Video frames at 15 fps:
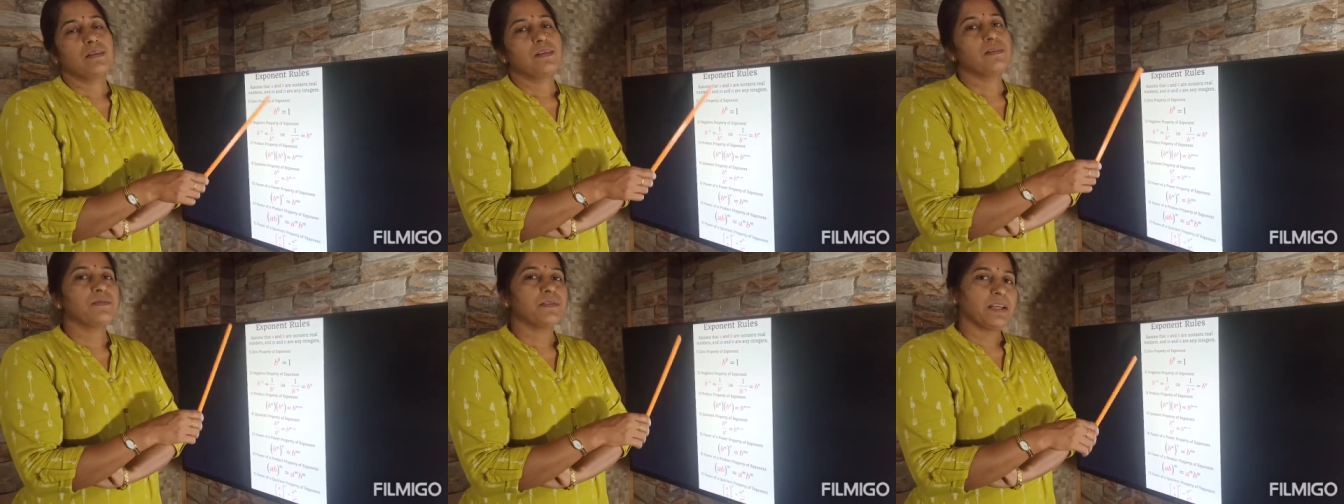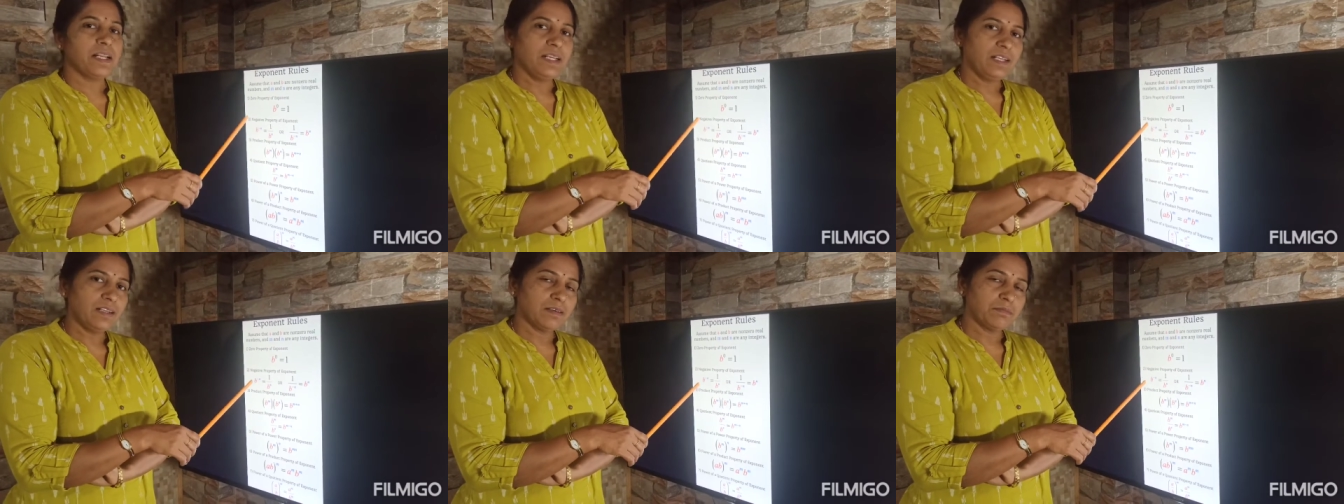If
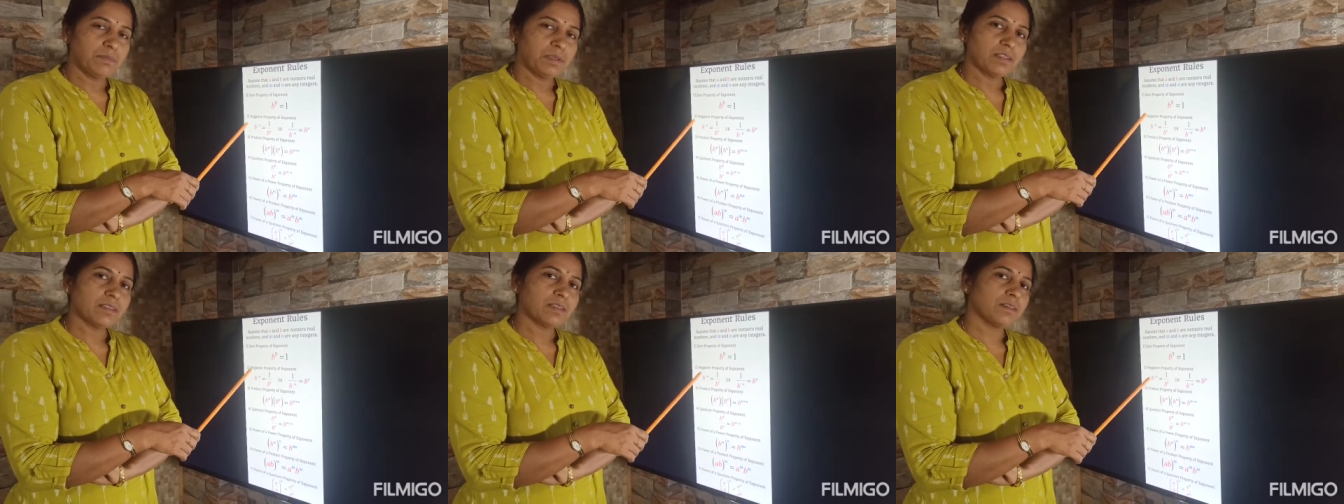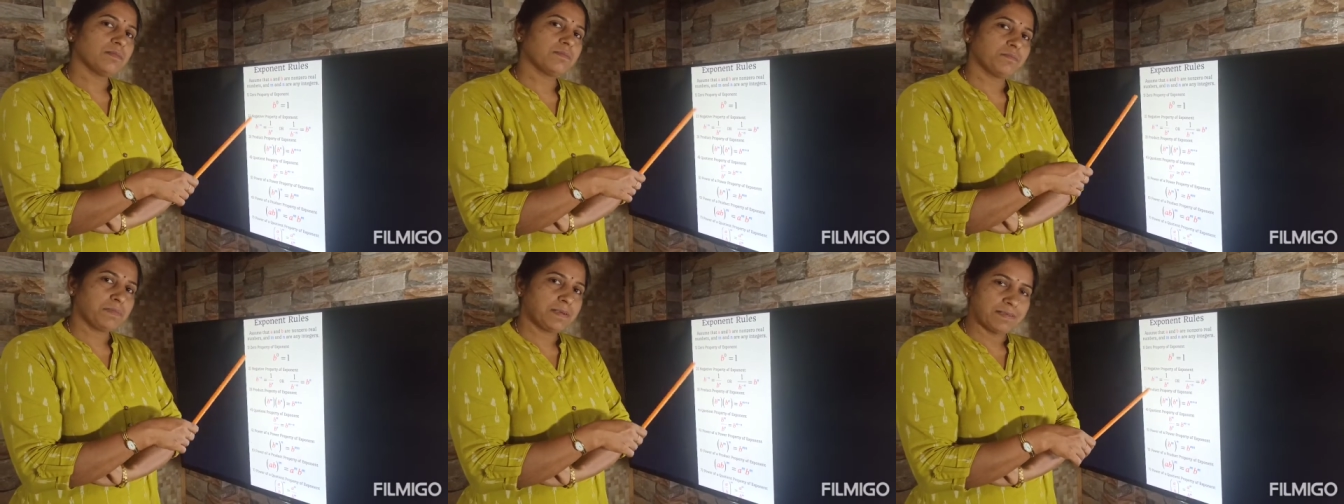any numbers
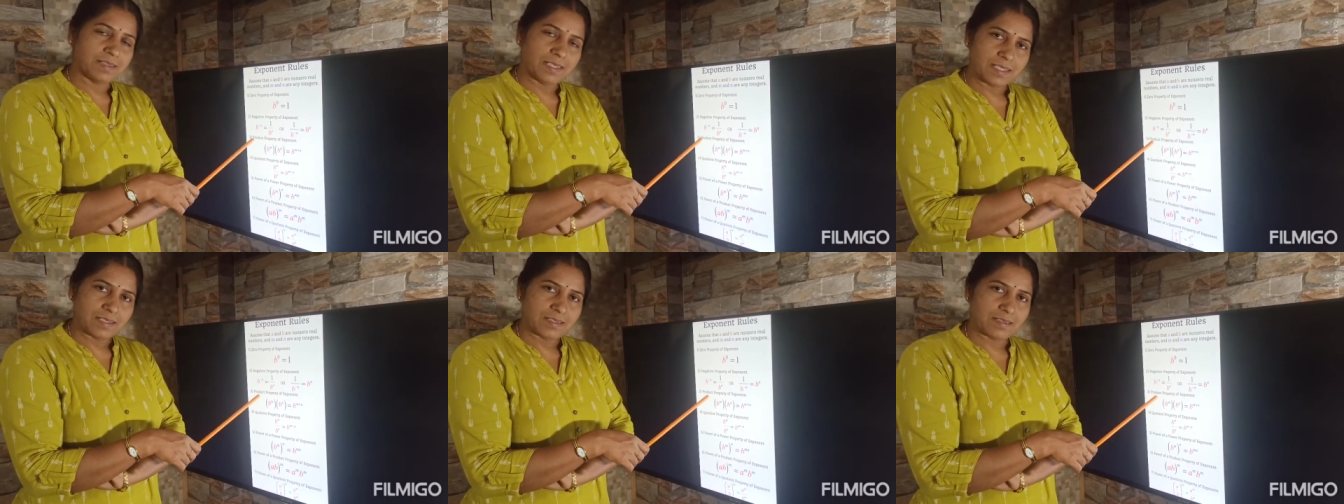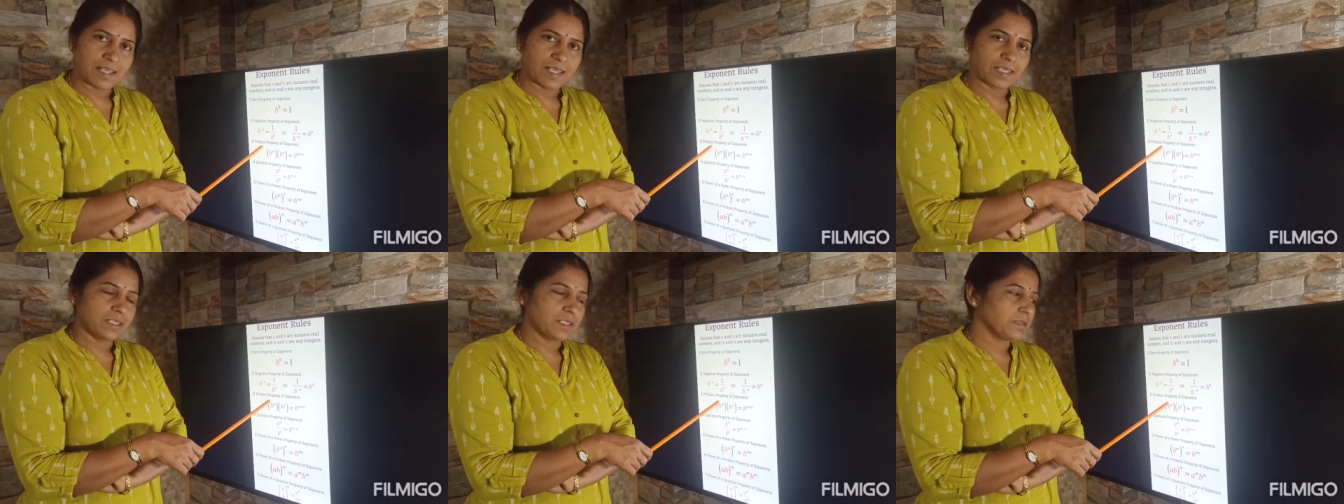power is
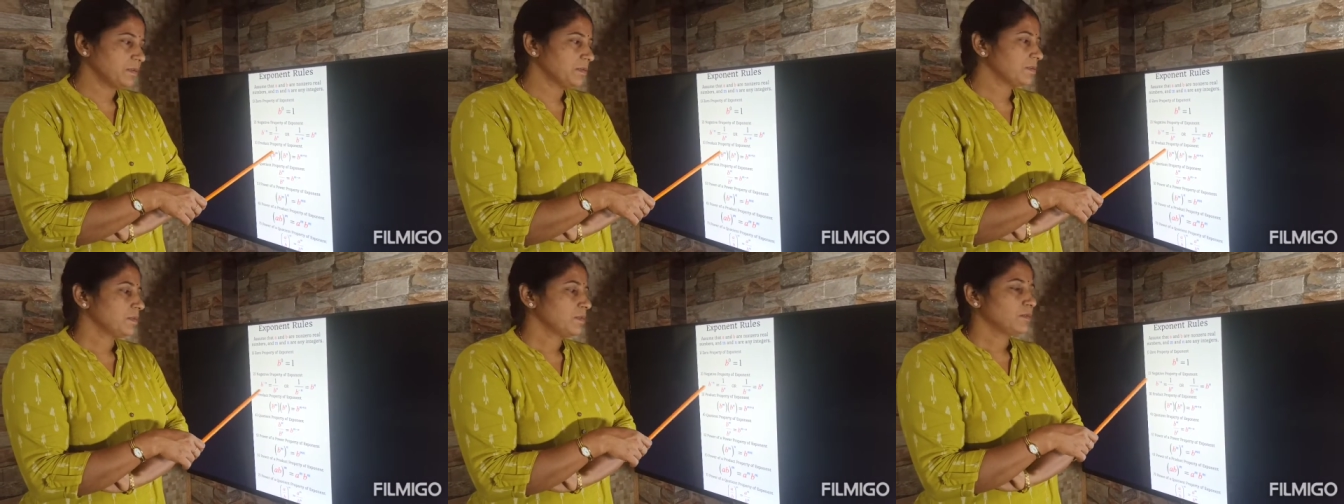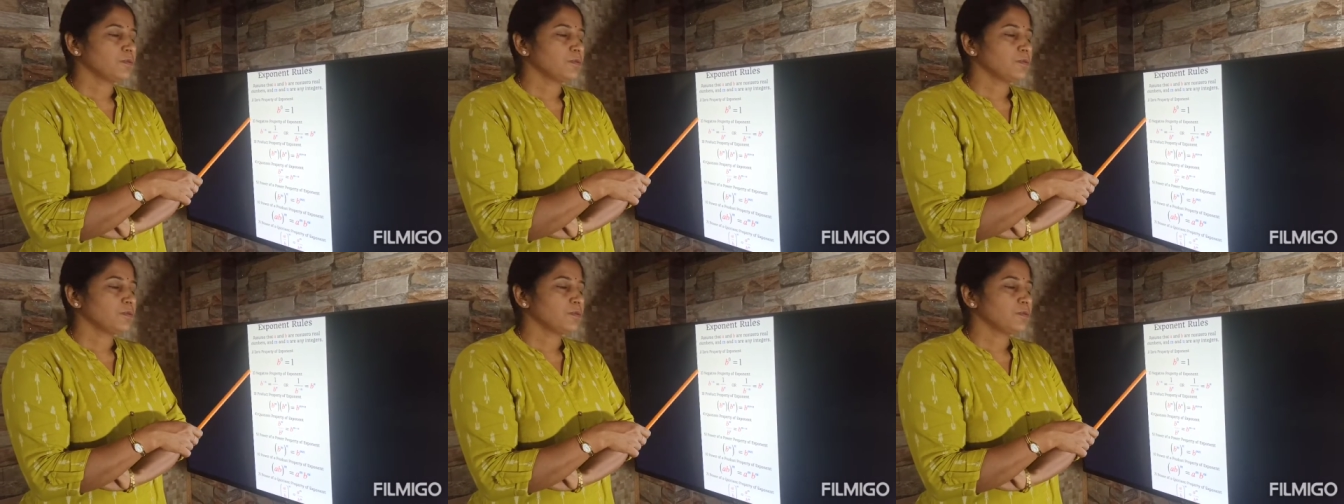negative,